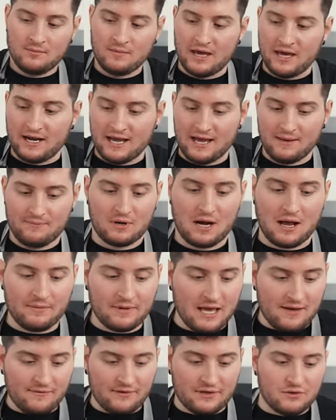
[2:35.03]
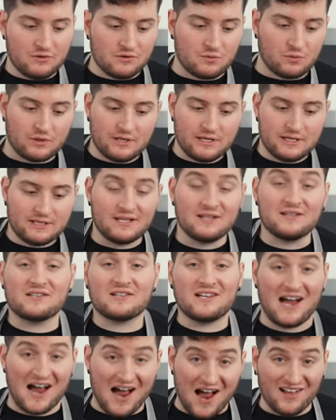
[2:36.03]
Man, I probably haven't used one of these since
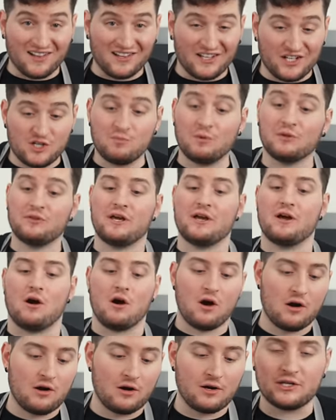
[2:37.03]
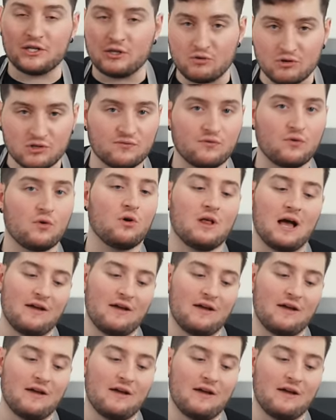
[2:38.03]
college, but they are useful.